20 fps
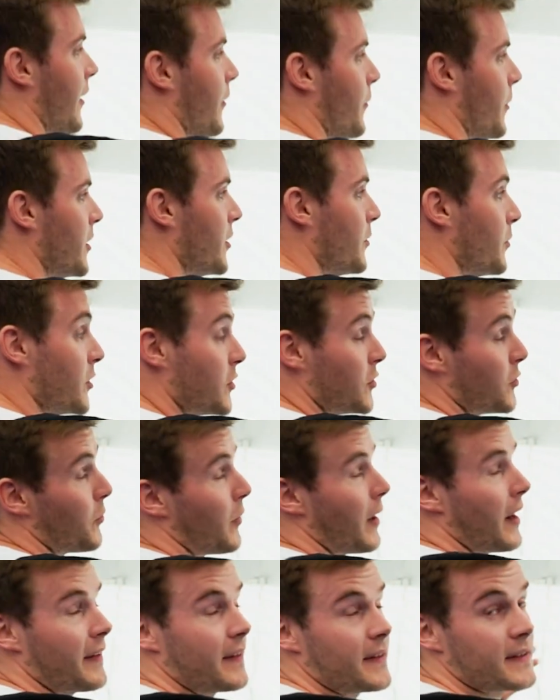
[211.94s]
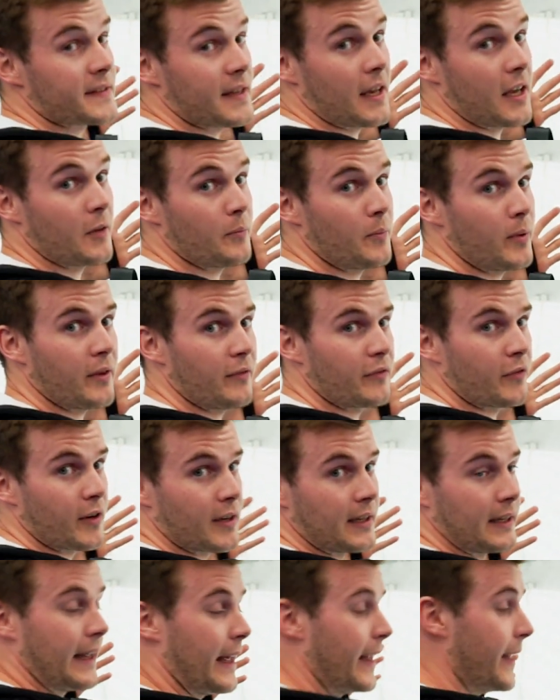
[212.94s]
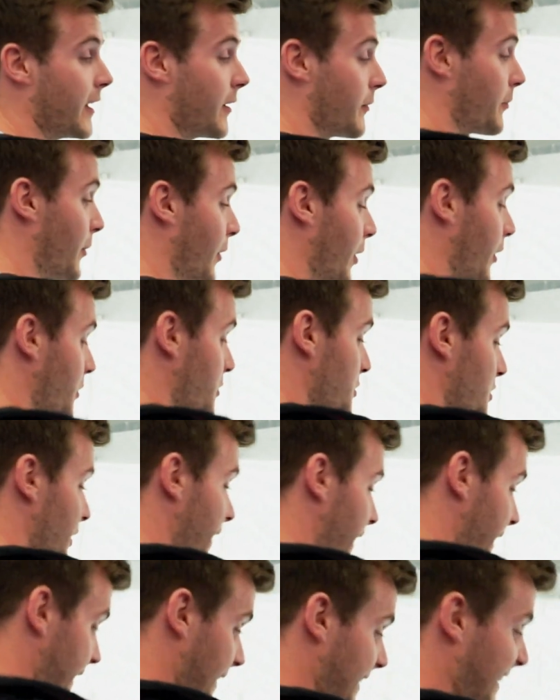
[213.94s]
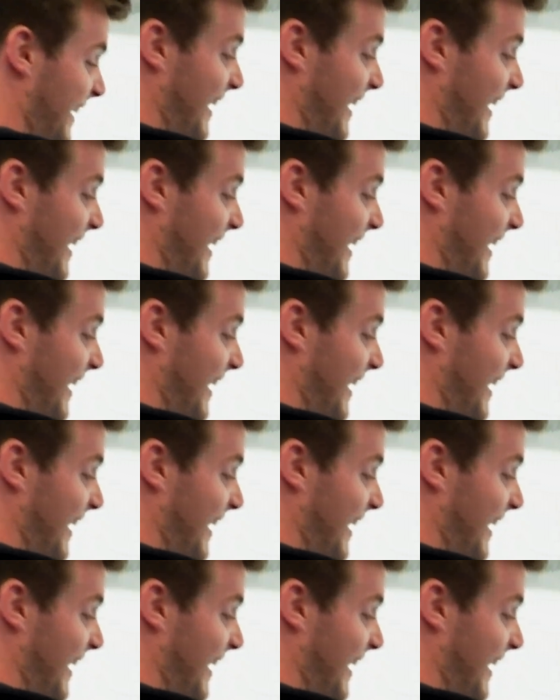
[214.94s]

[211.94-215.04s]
When you want to brake this canopy for the landing approach, like in the